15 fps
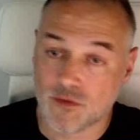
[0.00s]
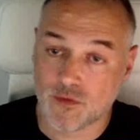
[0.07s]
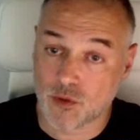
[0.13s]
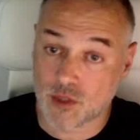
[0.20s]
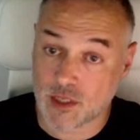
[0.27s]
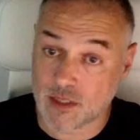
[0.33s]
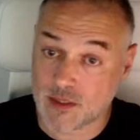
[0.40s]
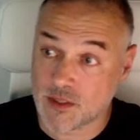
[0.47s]

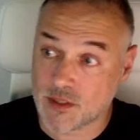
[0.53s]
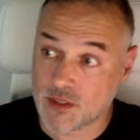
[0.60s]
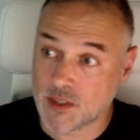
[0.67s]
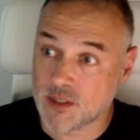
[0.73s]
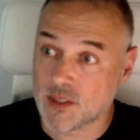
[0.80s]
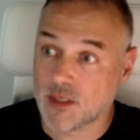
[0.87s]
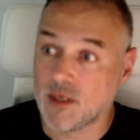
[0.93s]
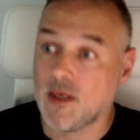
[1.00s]
sentences.
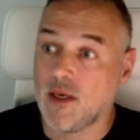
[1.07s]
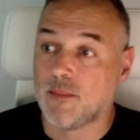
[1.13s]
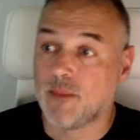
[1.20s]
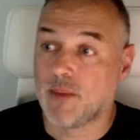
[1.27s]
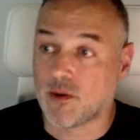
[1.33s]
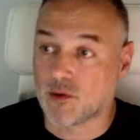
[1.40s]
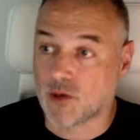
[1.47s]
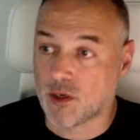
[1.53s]

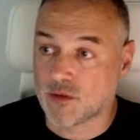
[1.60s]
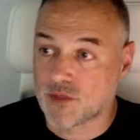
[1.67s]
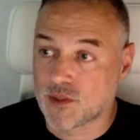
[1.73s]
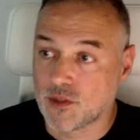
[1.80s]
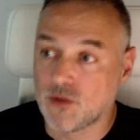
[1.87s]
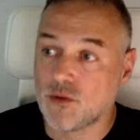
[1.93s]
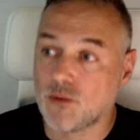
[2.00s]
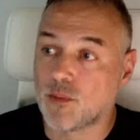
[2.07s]
Paragraph
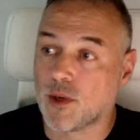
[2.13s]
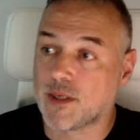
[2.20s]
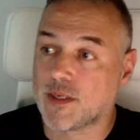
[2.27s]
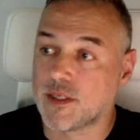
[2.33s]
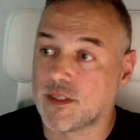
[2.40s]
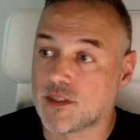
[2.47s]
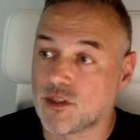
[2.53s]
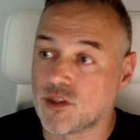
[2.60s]
2, break
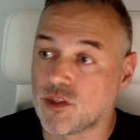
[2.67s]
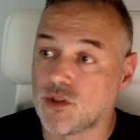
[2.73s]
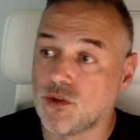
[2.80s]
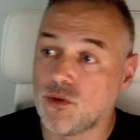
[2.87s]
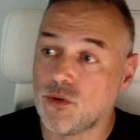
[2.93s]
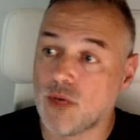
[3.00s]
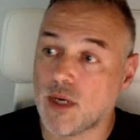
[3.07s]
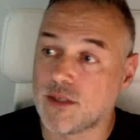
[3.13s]
into 2
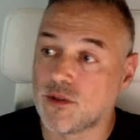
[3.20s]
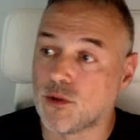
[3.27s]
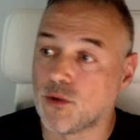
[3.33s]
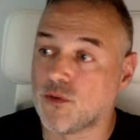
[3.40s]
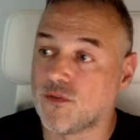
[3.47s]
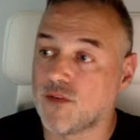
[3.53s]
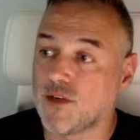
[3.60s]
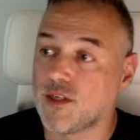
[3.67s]
and or
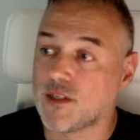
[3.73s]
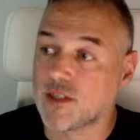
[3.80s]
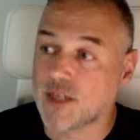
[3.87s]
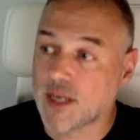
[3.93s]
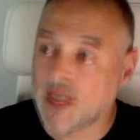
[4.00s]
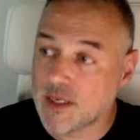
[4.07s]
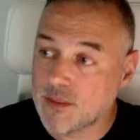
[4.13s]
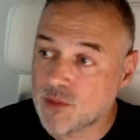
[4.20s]
fun and
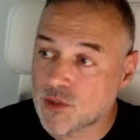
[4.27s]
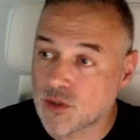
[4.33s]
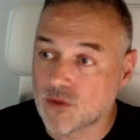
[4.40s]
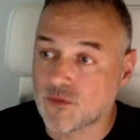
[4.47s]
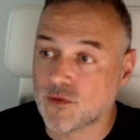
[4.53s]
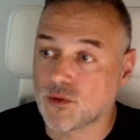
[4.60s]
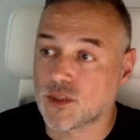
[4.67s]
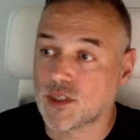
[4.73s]
games, 2 to
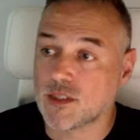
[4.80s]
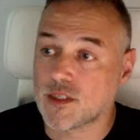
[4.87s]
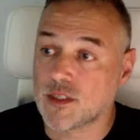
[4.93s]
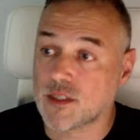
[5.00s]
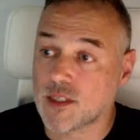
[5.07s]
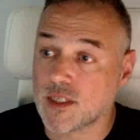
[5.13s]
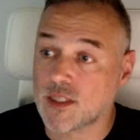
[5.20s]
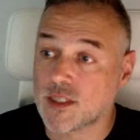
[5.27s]
4
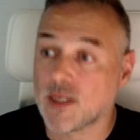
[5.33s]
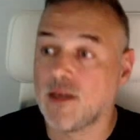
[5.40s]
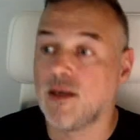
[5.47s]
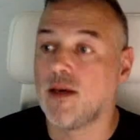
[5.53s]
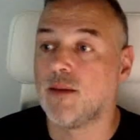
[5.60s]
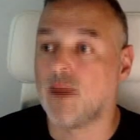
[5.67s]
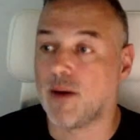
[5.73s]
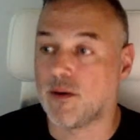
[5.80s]
sentences.
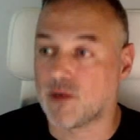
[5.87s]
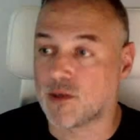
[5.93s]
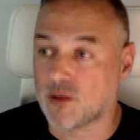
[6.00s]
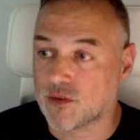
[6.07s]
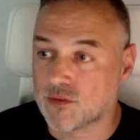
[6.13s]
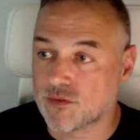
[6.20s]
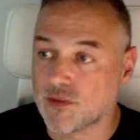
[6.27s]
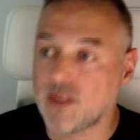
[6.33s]
Paragraph
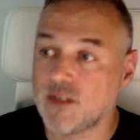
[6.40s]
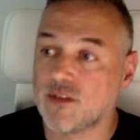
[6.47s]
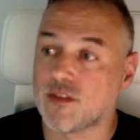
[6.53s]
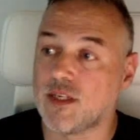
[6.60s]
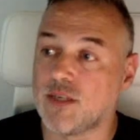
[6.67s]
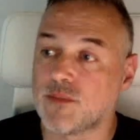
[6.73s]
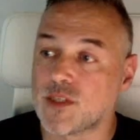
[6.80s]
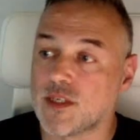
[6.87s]
3,
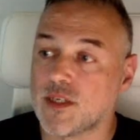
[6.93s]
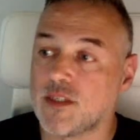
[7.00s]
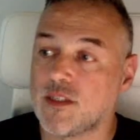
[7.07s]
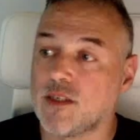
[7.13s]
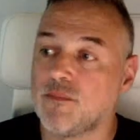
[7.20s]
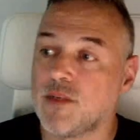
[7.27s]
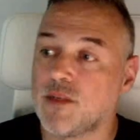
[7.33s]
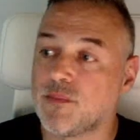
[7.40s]
theme stated,
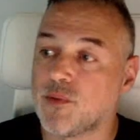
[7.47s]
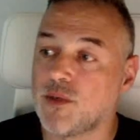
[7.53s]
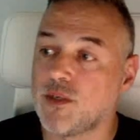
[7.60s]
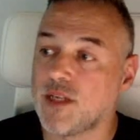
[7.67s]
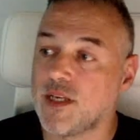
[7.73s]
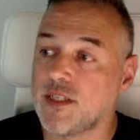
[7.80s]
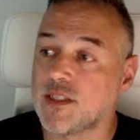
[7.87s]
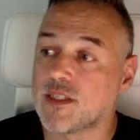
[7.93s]
midpoint
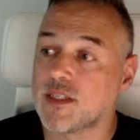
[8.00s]
hint,